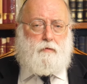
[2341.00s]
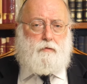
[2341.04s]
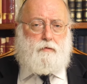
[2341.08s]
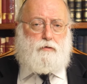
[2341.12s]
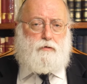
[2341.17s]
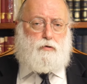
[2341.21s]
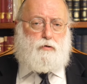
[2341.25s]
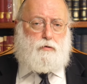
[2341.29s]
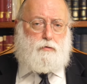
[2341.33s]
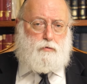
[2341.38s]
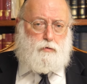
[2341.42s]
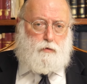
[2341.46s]
The
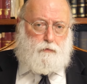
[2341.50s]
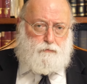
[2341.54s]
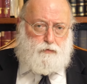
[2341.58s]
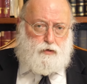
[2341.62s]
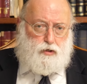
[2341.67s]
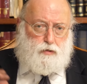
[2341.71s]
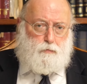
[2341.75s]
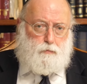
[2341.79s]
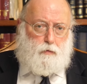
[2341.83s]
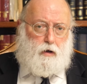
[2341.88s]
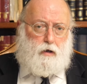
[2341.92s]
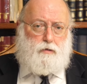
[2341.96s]
children of
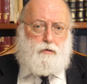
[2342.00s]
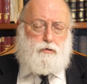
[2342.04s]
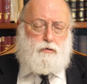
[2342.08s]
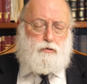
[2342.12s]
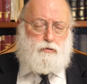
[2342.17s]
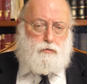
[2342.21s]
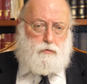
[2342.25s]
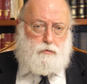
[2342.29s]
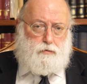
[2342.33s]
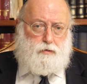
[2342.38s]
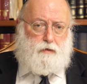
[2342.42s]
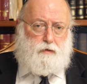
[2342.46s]
Yishmael, the
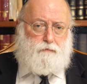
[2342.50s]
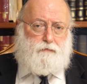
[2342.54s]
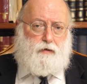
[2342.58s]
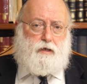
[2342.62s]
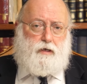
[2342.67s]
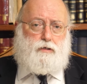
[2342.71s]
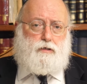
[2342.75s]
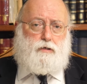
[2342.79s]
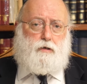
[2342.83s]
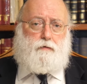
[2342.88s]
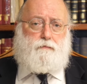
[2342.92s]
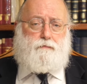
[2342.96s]
children of
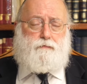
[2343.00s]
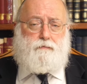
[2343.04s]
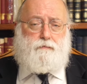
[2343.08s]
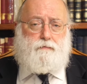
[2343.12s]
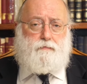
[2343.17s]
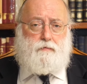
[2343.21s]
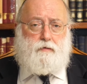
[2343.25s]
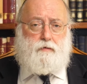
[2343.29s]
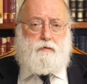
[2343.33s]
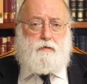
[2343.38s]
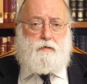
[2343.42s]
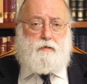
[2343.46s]
Esav.
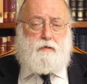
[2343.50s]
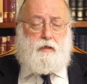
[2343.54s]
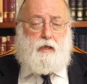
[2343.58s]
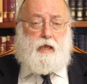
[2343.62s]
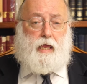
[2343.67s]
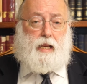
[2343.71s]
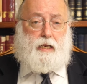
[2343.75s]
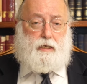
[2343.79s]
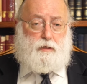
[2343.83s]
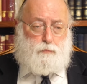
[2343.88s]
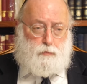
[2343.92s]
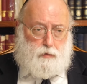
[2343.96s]

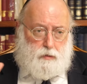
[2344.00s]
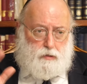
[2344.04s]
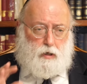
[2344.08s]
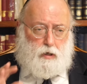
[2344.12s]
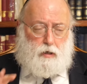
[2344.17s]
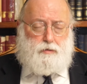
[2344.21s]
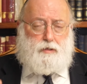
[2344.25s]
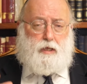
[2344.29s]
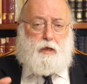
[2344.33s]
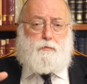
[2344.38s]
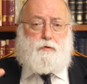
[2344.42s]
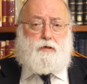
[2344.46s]
And as a
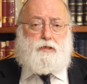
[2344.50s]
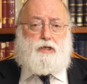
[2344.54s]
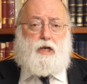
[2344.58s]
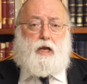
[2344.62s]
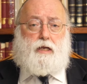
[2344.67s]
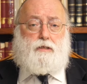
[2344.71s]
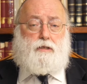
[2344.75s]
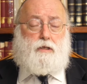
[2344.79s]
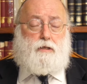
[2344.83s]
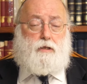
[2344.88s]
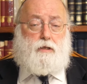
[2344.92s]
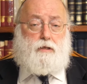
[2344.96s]
result, they
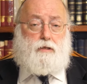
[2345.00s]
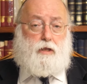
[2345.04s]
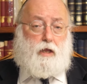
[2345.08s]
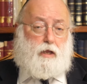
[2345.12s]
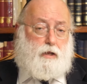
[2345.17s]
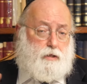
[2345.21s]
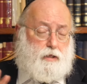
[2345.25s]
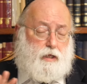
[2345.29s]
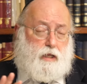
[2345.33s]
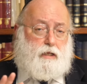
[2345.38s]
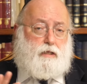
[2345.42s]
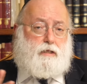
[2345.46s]
rejected the
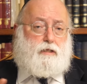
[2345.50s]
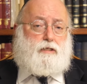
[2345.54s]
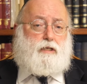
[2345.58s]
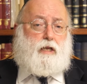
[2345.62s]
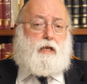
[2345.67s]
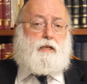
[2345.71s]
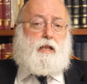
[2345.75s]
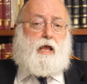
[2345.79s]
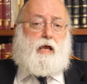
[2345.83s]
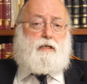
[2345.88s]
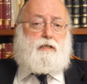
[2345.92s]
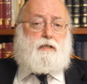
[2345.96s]
Torah. didn't say
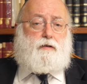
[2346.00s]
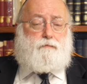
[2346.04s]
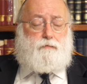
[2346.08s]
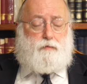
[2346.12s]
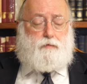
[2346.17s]
Naaseh